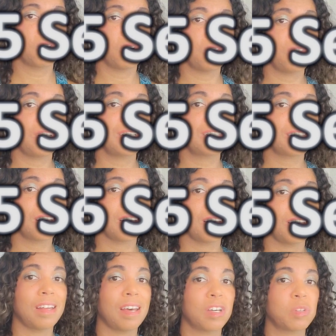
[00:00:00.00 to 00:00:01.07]
fifteen
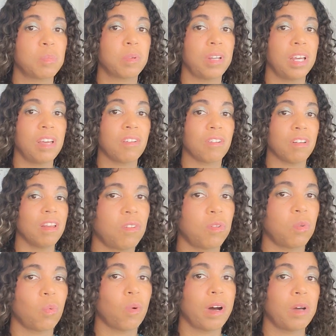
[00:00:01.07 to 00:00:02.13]
second explanation as
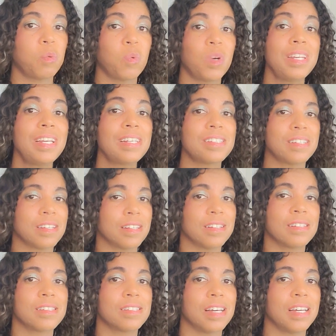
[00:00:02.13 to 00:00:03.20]
to why witnessing
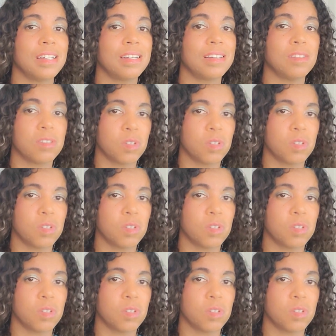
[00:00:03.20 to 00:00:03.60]
this sight is